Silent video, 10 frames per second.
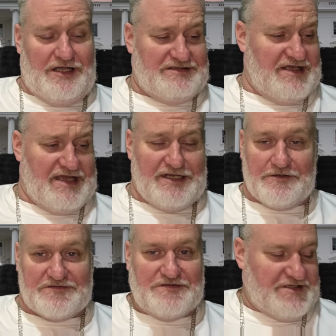a day
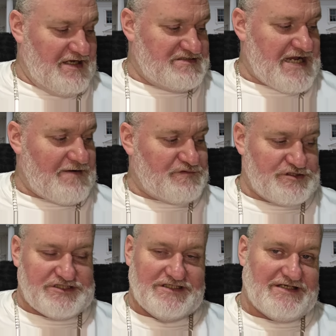or 2 days
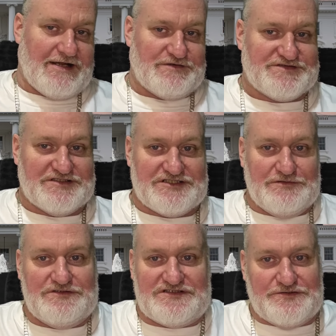after she announced that
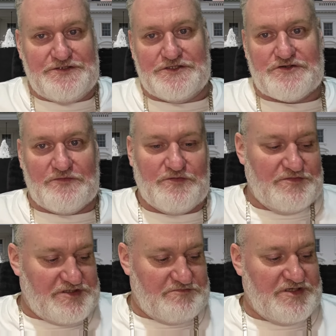she was suing the Trump
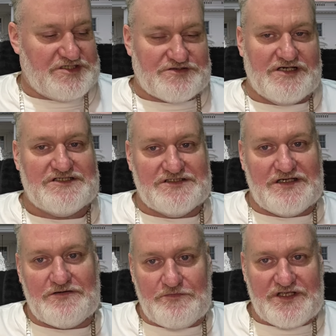
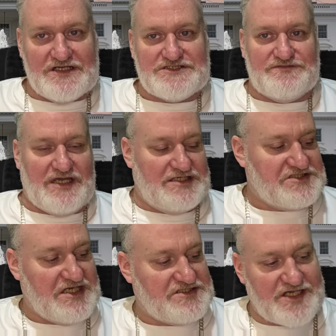administration because of
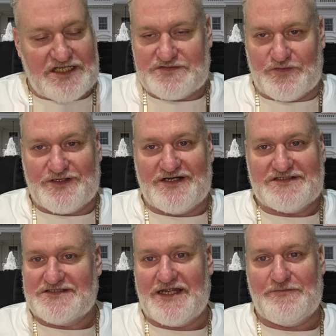HHS for
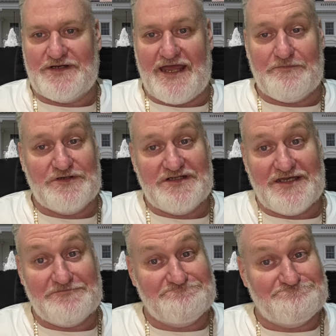cuts that haven't happened
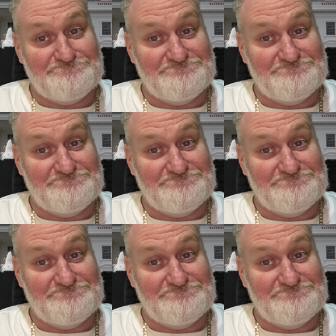yet.